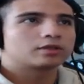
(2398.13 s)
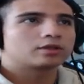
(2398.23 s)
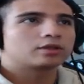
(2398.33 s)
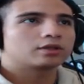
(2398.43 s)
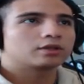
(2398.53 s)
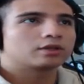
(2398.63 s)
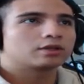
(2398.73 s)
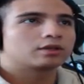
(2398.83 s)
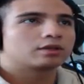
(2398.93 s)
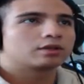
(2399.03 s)
see here.
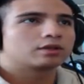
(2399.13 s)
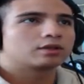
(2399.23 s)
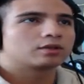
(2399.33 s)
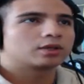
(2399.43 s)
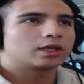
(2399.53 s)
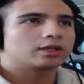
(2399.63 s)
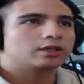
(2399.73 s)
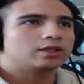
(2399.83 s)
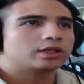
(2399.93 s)
How did he